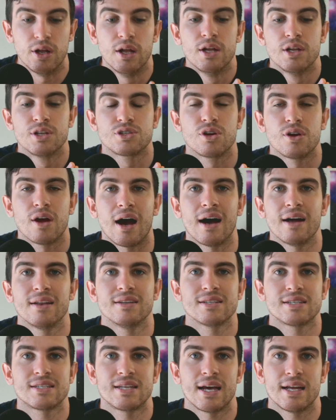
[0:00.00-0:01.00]
So
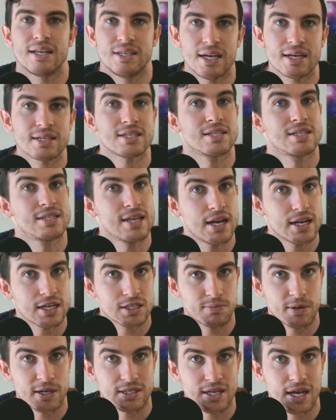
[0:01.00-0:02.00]
understand, yes, set
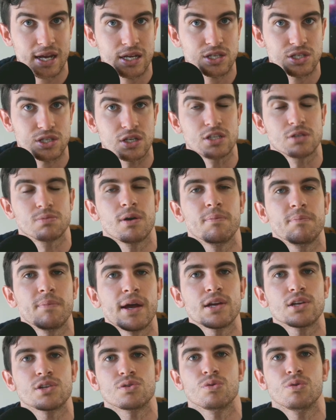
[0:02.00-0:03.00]
expectations, but make
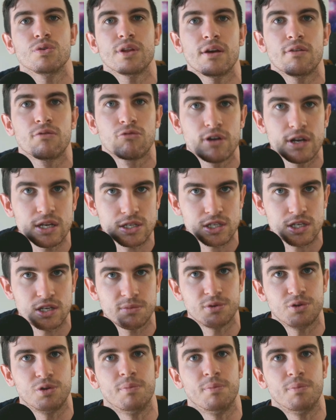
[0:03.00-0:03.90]
sure they're reasonable.